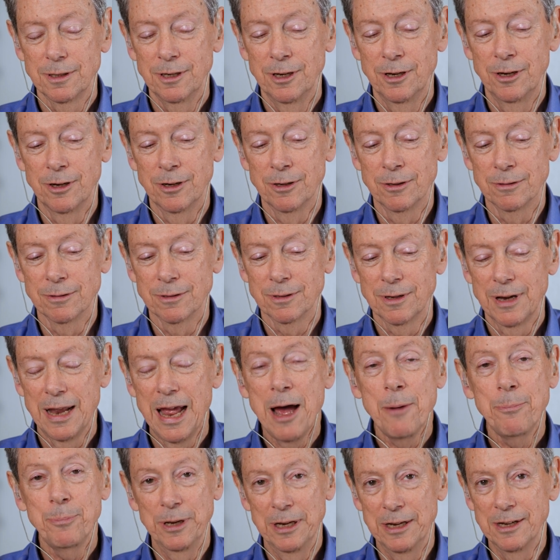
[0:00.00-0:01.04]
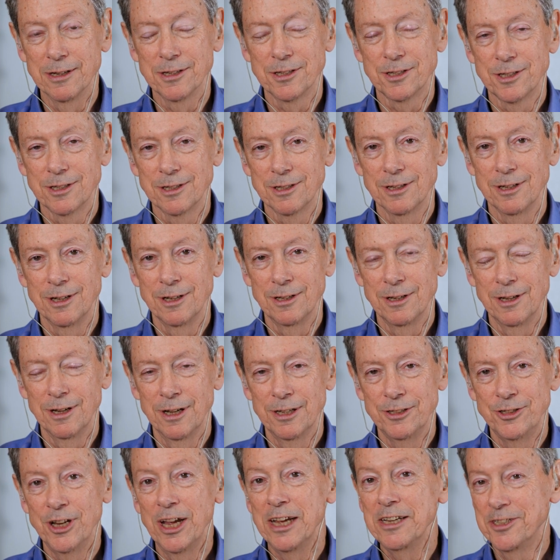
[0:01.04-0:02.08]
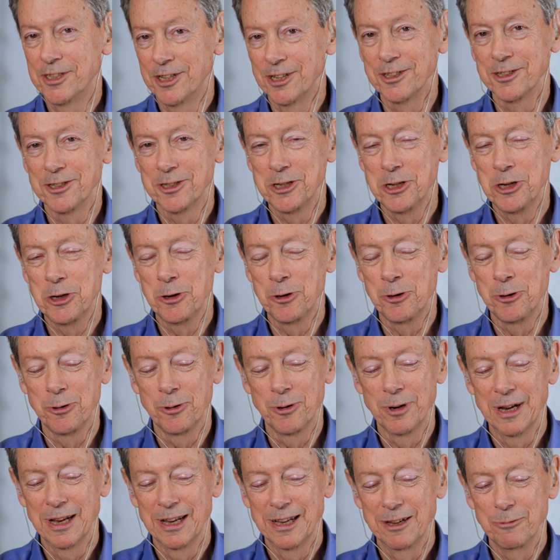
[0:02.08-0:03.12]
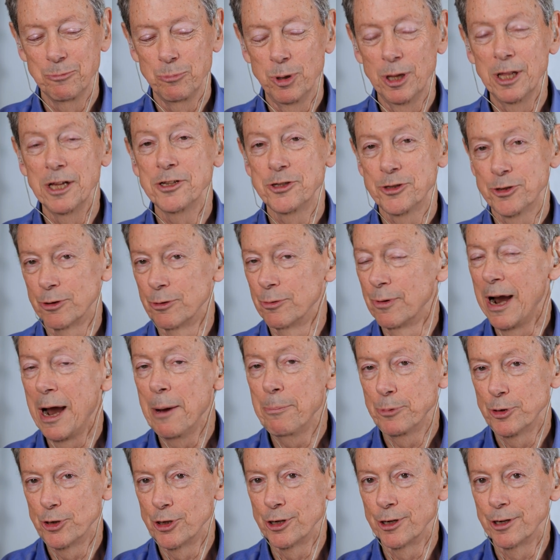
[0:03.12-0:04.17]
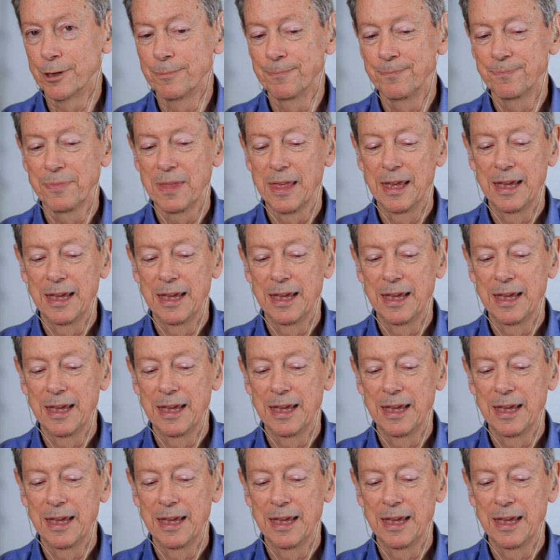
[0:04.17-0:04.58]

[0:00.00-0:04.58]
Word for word: you know happiness uh, adjacent to bliss or rapture.